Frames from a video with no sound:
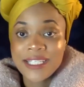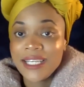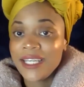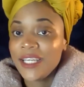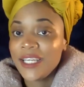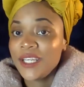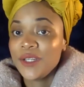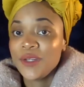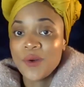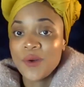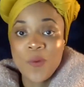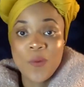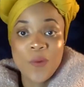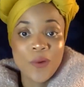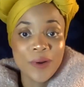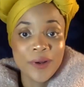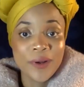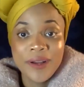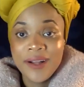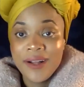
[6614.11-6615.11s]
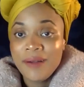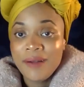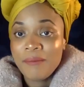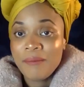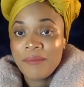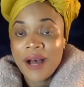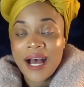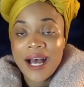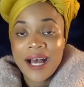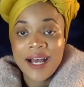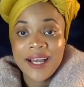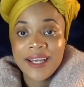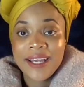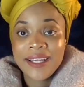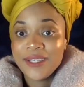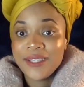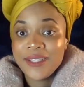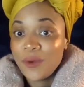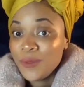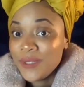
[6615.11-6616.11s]
and or my
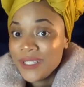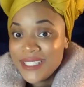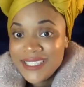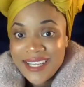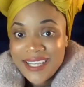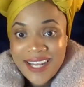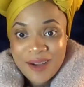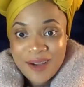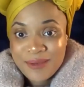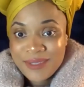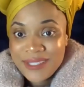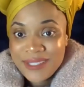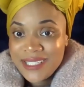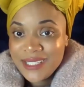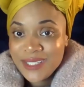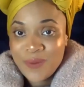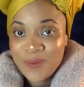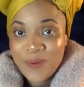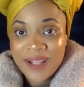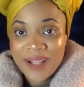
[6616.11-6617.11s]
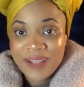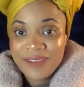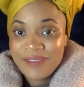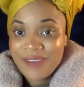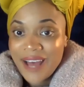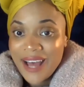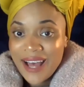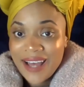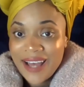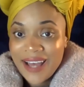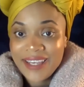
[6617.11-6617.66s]
notice that I was disqualified?